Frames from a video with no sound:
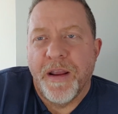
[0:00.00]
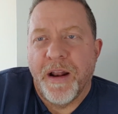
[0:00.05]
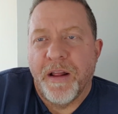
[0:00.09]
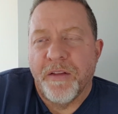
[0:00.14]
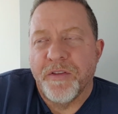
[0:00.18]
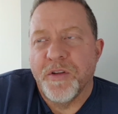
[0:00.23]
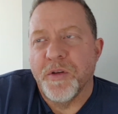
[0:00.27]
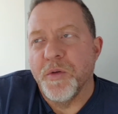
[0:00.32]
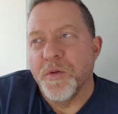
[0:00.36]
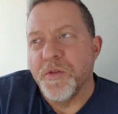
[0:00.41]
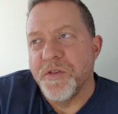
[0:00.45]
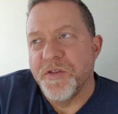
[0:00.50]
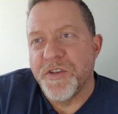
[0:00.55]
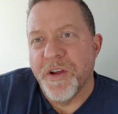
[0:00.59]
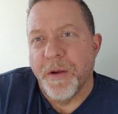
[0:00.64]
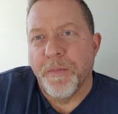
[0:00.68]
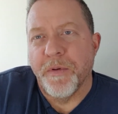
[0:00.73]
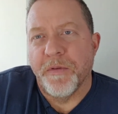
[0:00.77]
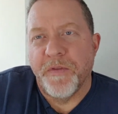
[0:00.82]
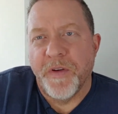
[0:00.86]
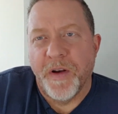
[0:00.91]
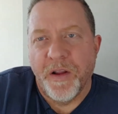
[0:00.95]
and I'll do
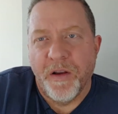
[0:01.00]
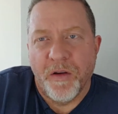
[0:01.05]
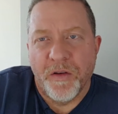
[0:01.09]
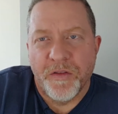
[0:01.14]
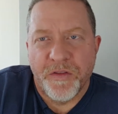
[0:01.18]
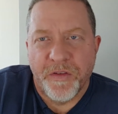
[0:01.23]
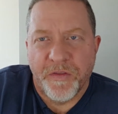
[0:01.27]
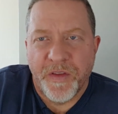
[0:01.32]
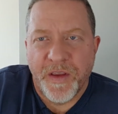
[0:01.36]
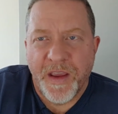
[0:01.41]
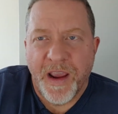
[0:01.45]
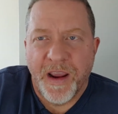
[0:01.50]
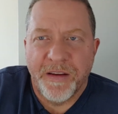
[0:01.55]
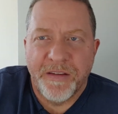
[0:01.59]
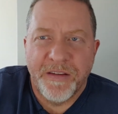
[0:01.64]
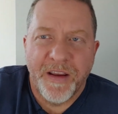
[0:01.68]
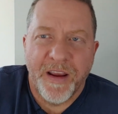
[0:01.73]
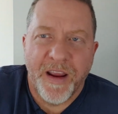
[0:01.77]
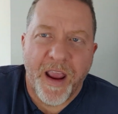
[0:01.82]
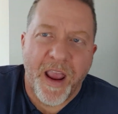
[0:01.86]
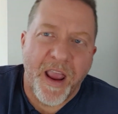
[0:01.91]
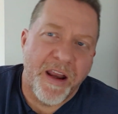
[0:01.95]
separate videos of the
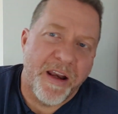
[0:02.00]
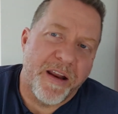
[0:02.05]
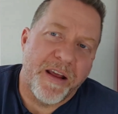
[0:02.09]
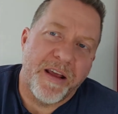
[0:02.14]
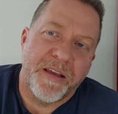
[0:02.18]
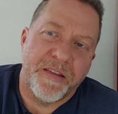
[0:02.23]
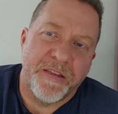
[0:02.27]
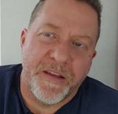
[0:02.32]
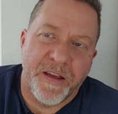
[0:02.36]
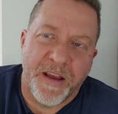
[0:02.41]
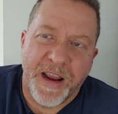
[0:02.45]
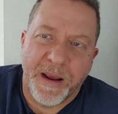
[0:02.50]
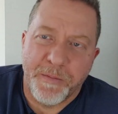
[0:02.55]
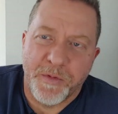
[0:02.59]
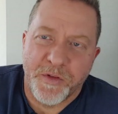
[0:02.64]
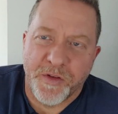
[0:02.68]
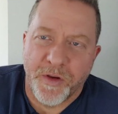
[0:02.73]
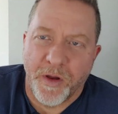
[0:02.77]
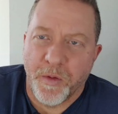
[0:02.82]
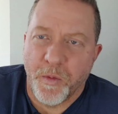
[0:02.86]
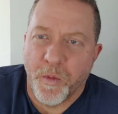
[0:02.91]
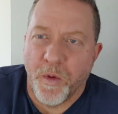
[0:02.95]
ATN and the
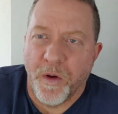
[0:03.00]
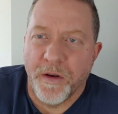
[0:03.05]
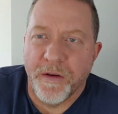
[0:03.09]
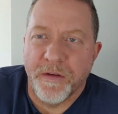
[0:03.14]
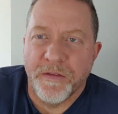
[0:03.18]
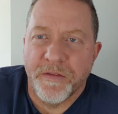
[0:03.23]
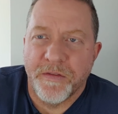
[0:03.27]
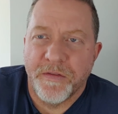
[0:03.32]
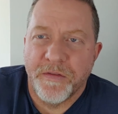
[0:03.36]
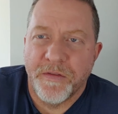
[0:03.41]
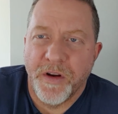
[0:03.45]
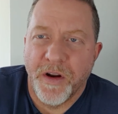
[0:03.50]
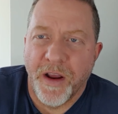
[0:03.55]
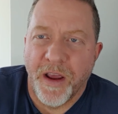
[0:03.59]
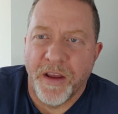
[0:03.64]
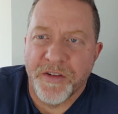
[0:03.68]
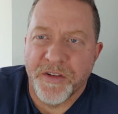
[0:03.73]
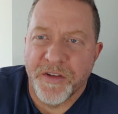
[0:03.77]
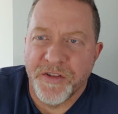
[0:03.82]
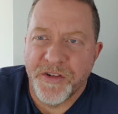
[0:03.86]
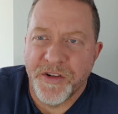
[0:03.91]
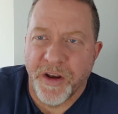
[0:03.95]
Amazon one. You
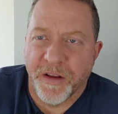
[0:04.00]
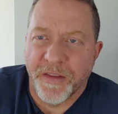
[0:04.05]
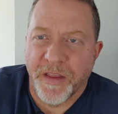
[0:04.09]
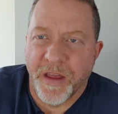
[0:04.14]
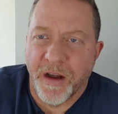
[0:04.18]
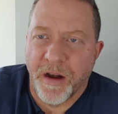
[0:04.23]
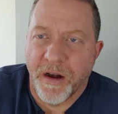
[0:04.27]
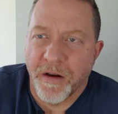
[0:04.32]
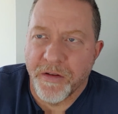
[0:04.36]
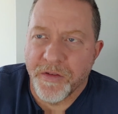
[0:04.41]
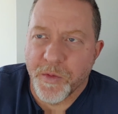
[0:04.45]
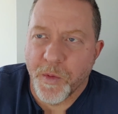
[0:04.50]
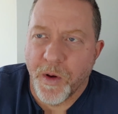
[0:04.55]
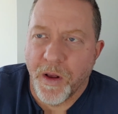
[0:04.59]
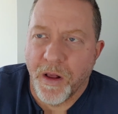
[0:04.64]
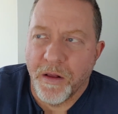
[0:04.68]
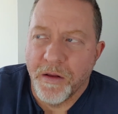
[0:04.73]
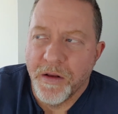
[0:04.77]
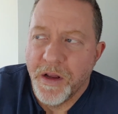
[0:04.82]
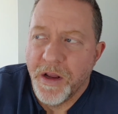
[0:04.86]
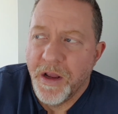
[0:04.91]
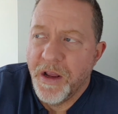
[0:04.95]
guys can check that out as
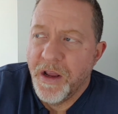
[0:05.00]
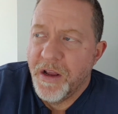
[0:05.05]
well.